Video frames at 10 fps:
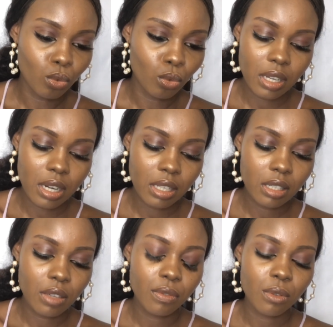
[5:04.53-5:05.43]
and I
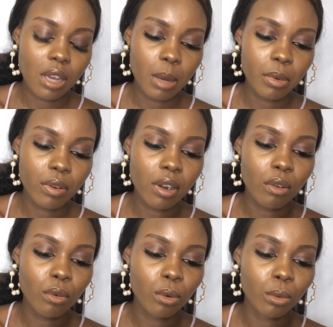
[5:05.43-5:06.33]
save to camera
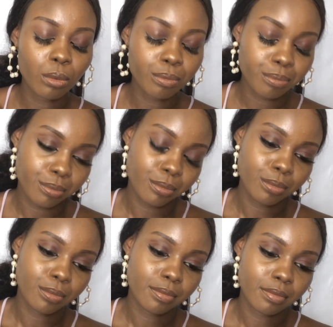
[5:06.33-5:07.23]
roll.
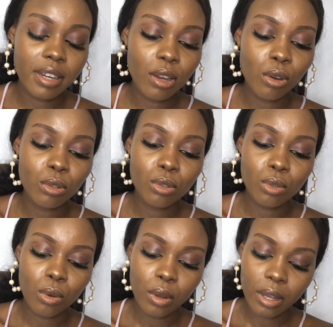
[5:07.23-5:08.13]
I
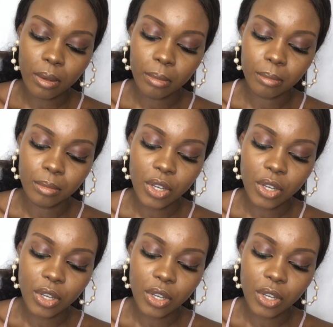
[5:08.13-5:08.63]
also um,